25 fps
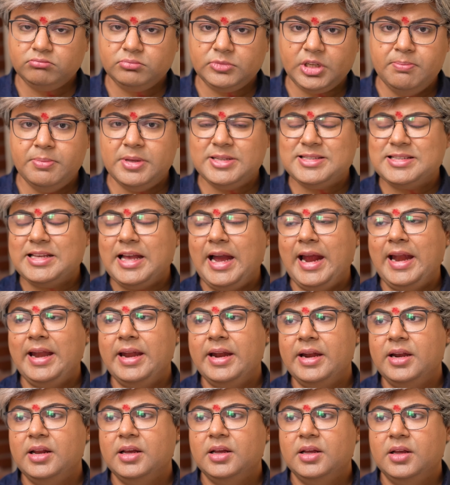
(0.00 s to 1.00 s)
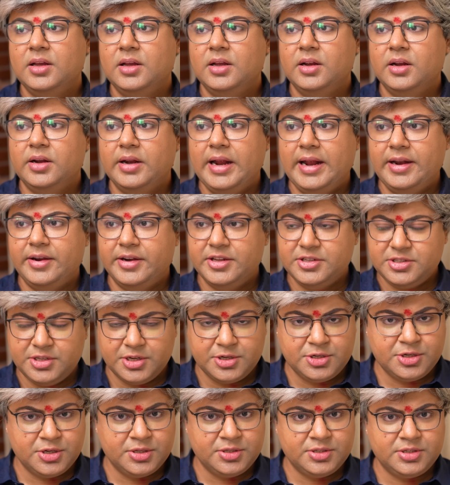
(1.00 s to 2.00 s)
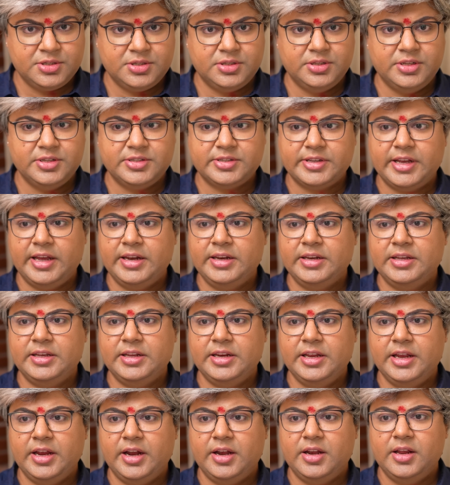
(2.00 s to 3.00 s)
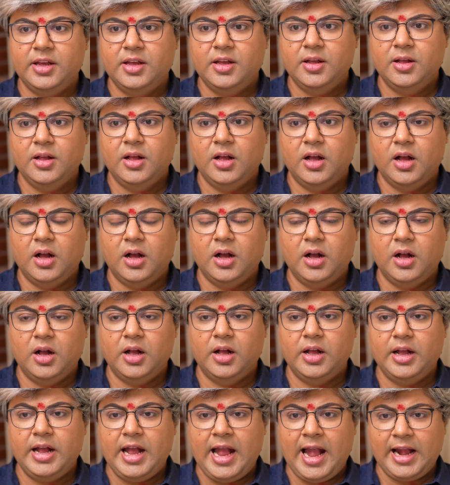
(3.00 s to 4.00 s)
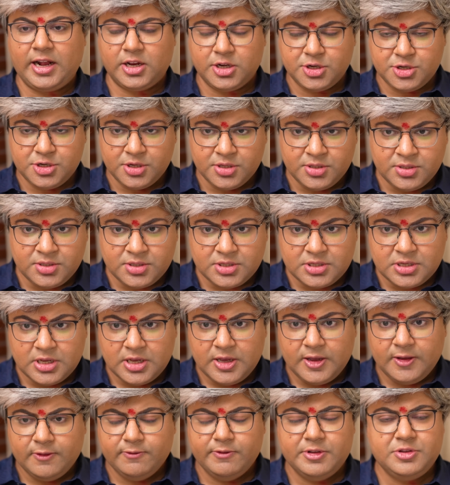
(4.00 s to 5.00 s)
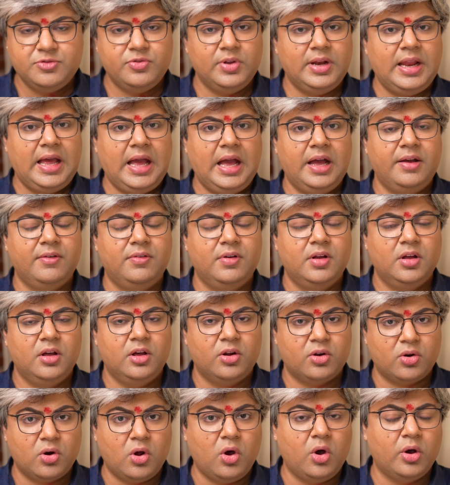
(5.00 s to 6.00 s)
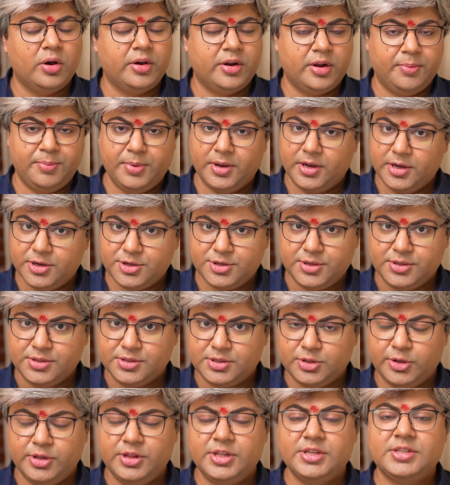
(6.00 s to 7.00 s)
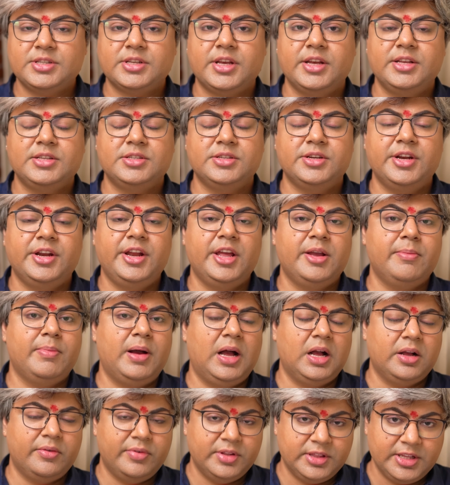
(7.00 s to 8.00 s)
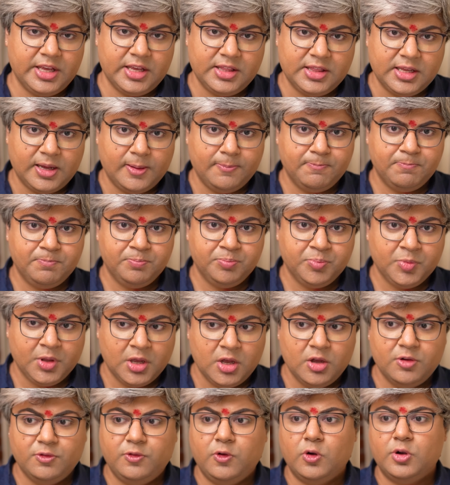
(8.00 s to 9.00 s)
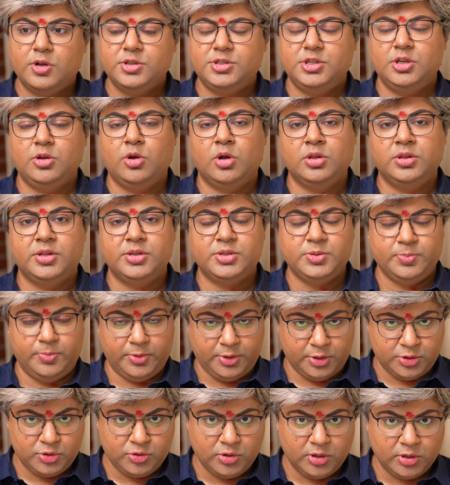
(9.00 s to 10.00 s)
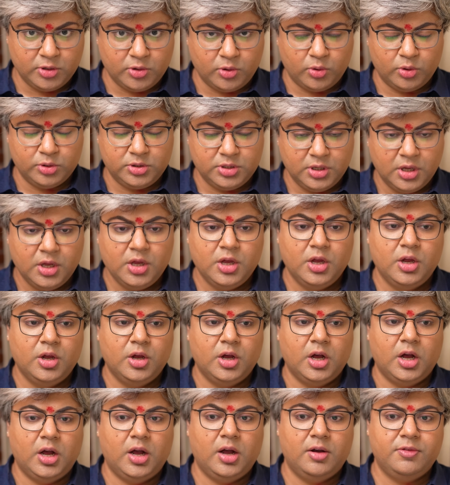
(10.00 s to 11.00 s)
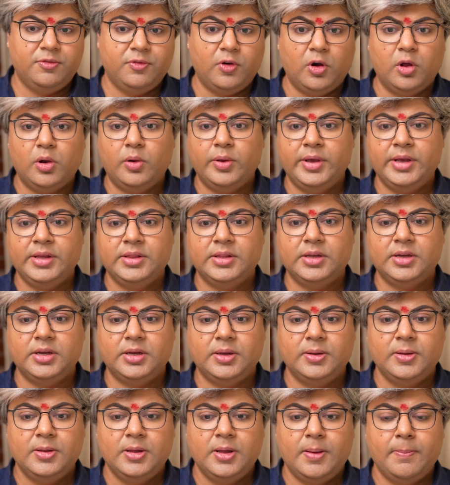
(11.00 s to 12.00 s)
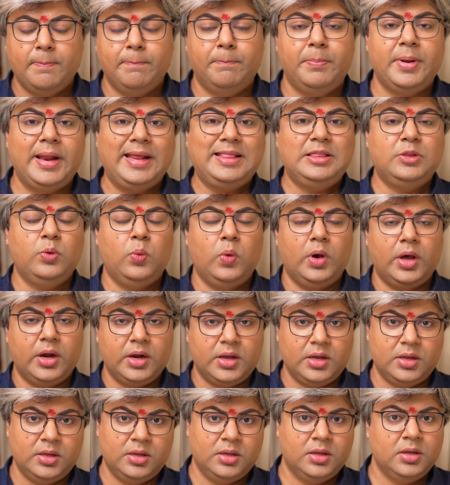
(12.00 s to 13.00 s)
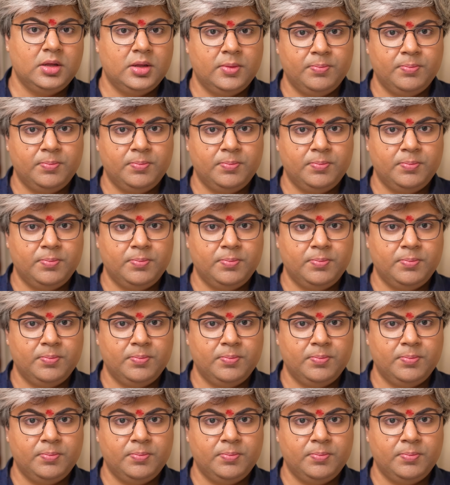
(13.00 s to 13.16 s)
misguided decisions, this can create actions which will have wrong repercussions. So in this case, reading Bhagavad-gita, focusing on the spiritual growth, following the breath work,